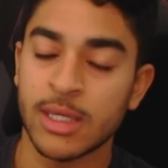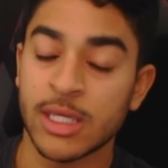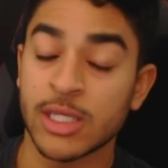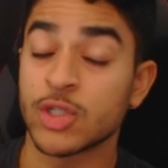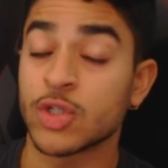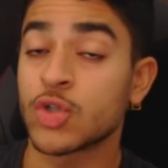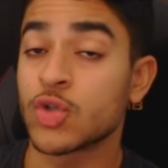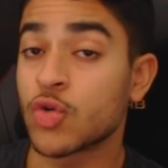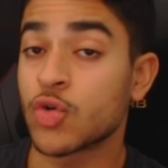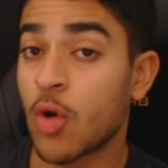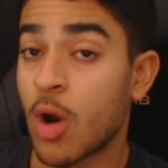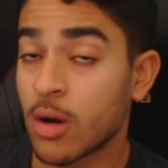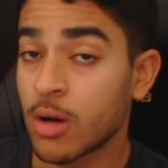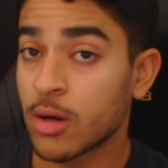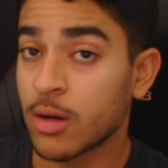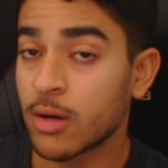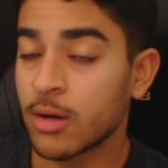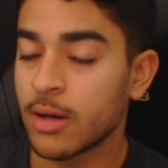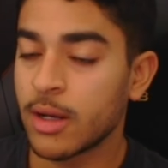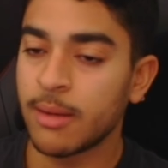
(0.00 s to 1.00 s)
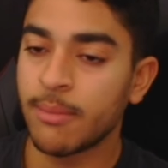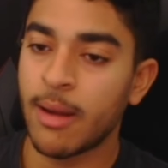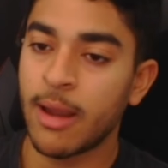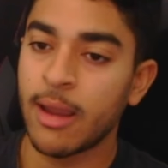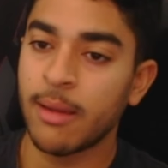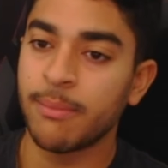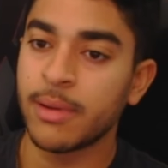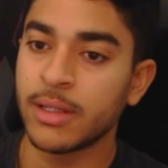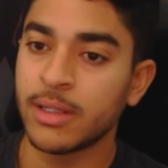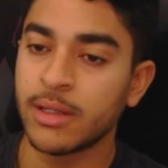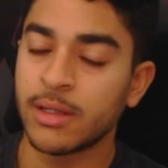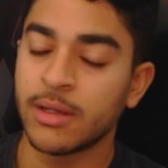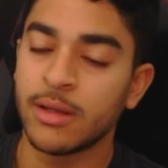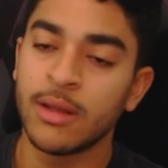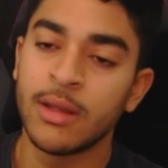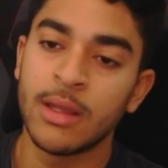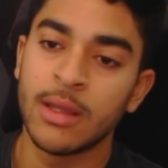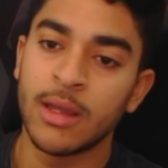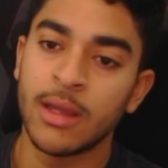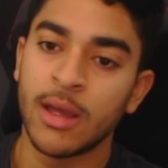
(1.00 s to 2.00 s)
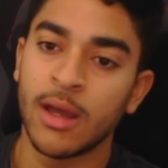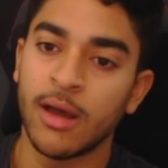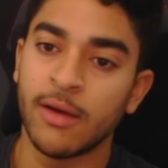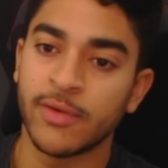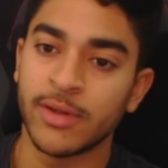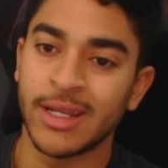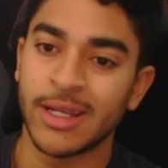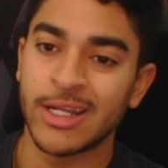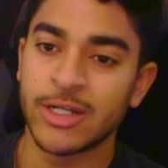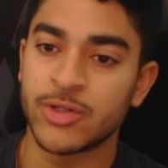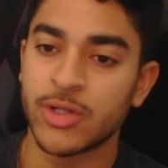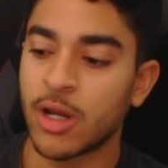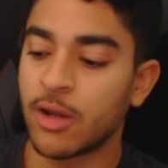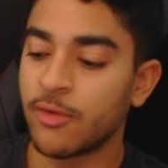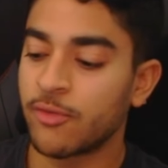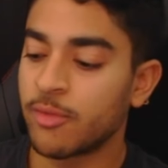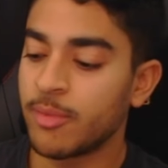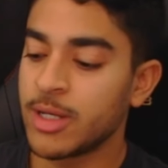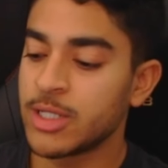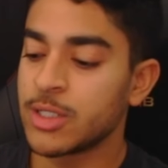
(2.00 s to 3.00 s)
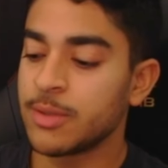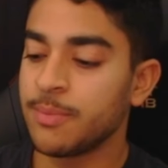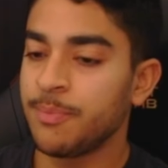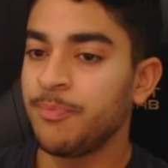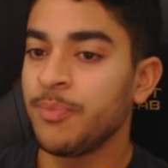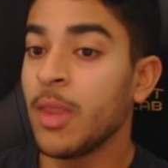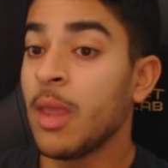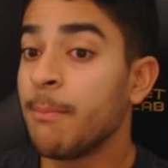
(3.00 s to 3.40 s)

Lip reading: stronger in my opinion of an entry confirmation.